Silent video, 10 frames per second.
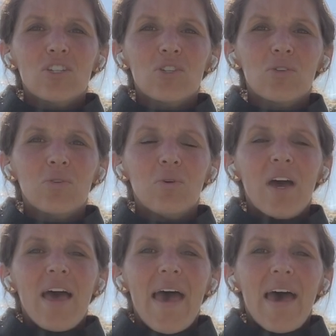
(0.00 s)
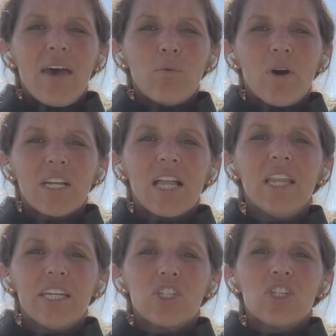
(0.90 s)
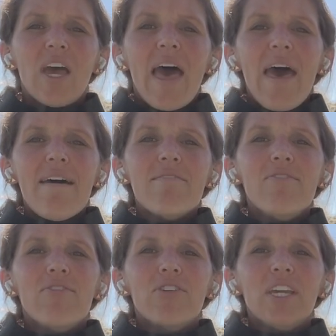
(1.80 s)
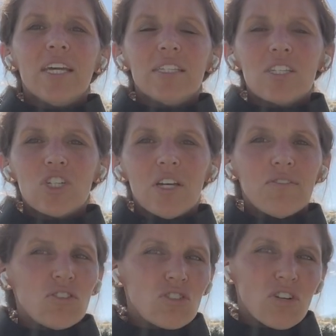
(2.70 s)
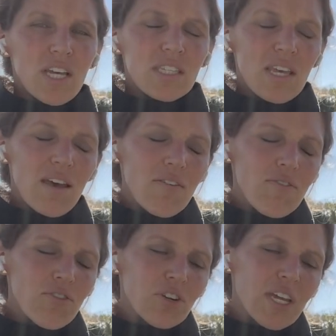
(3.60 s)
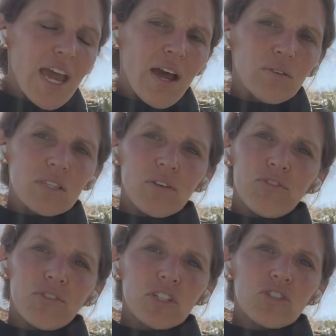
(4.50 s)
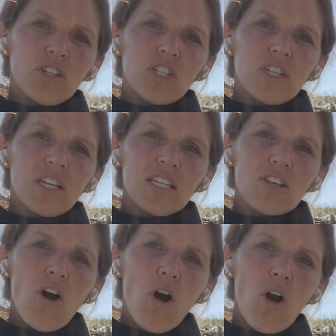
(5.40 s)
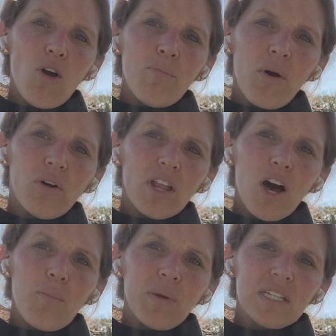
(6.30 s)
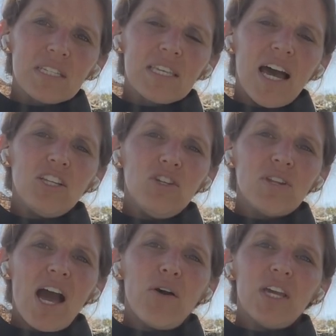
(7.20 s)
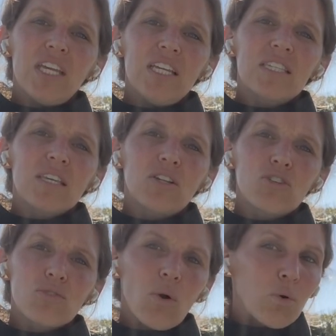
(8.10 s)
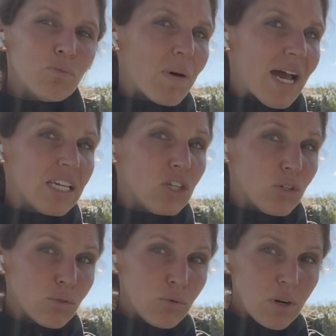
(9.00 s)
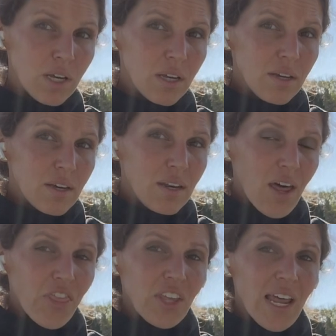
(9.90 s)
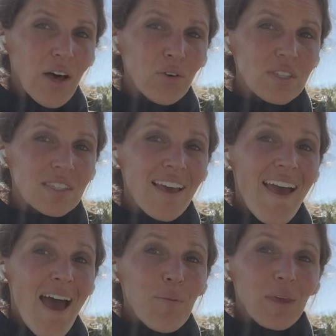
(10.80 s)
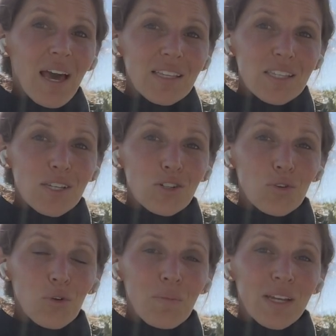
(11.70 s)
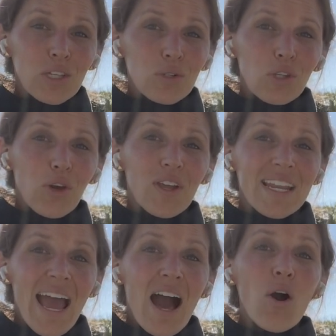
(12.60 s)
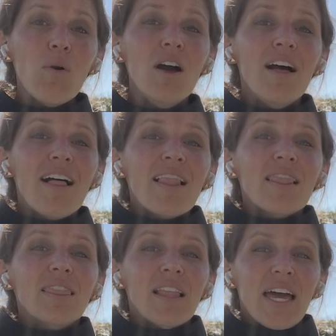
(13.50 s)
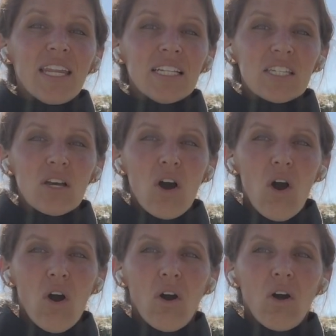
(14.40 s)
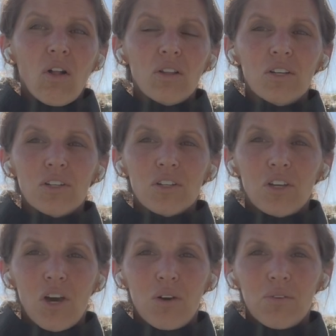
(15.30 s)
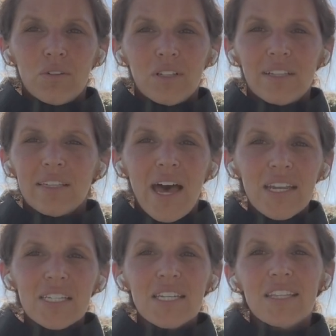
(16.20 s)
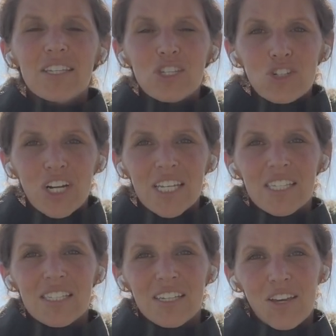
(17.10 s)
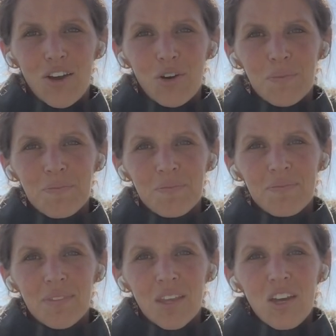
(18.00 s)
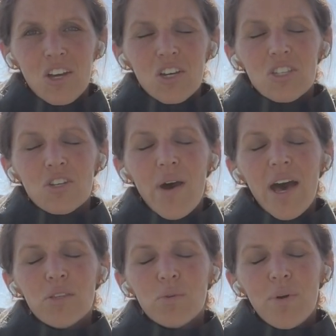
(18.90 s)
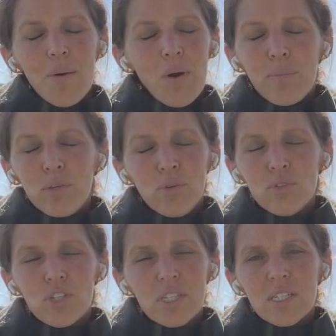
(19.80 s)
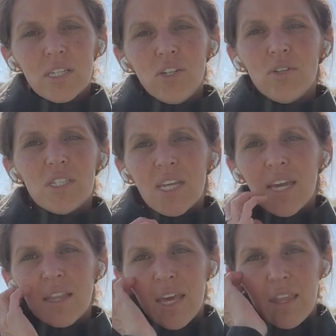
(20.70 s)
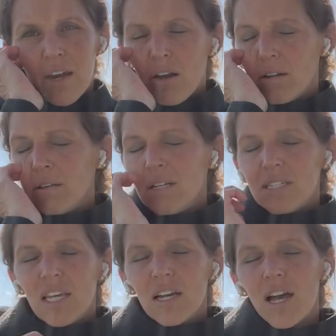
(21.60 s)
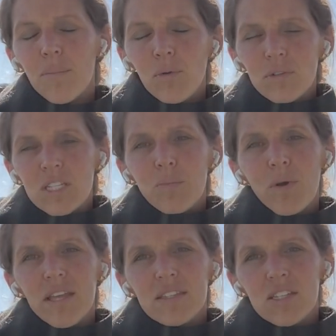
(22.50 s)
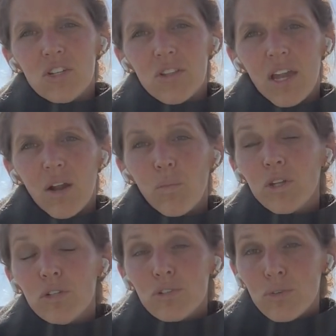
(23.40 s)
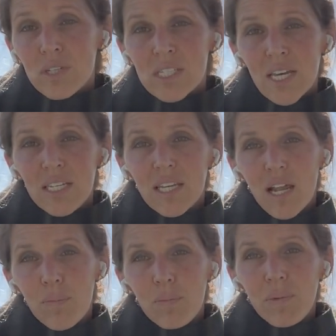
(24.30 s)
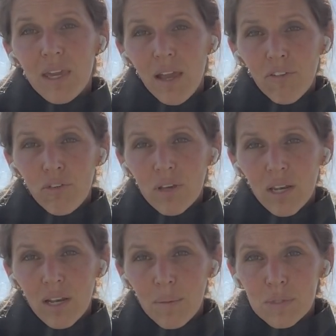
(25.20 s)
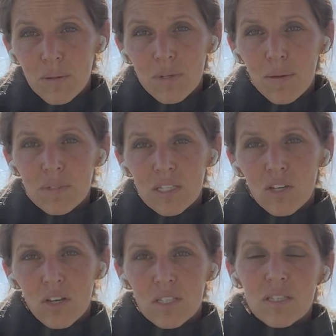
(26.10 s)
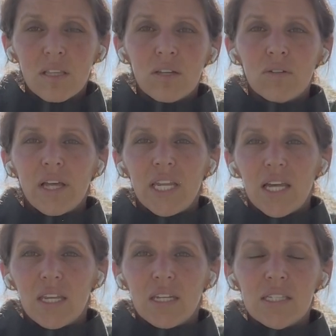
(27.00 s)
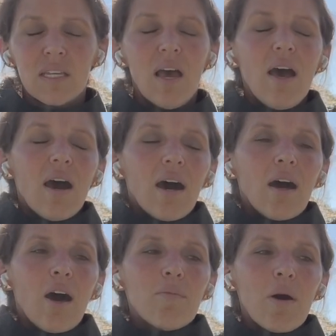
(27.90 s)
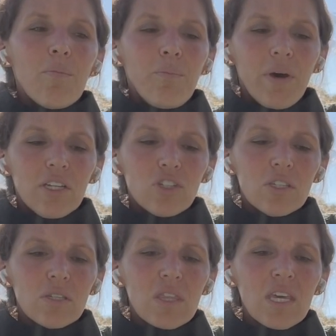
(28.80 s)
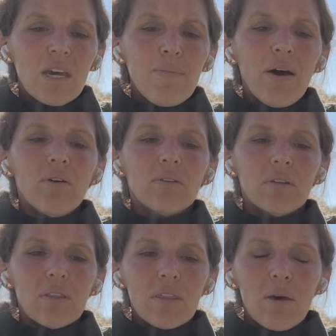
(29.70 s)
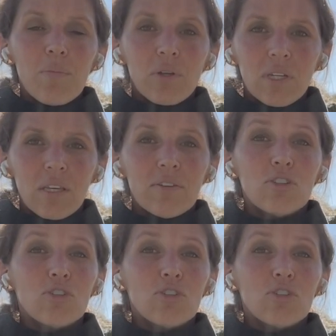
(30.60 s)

2, and 1. Clench. Every inch of stress, every ounce of frustration is all balled up inside you now. It is controlled by you, nothing else. And because it's controlled by you, you can now let it all go. Let the stress go. So as we wrap up, you just continue to stay and lay there. Take a couple of deep breaths as you're there. When you do decide to get up, be careful getting up. Sometimes this causes a little lightheadedness. But just think about the ability to